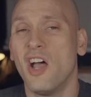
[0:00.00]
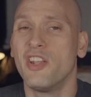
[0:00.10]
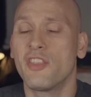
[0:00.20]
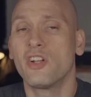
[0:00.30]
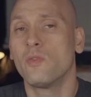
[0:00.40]

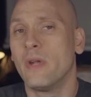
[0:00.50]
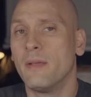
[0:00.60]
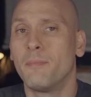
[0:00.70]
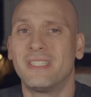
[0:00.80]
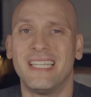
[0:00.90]
Another good way
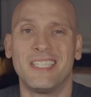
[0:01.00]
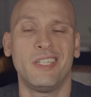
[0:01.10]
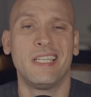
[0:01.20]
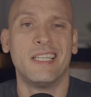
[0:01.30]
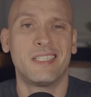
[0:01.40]
to
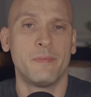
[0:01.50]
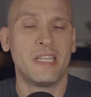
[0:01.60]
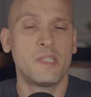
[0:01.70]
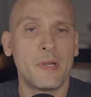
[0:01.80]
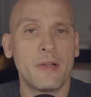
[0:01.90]
potentially get some
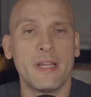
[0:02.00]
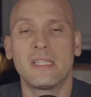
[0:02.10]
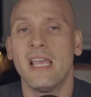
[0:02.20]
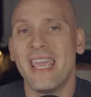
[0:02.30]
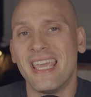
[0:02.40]

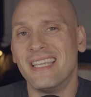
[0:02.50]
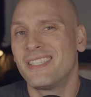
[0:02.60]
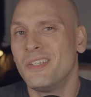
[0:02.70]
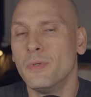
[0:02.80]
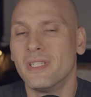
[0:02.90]
experience is
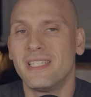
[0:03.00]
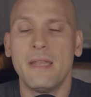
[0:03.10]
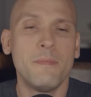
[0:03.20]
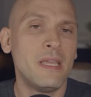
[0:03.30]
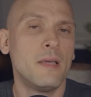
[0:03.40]
to
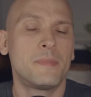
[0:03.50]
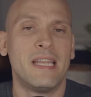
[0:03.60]
attend meetups and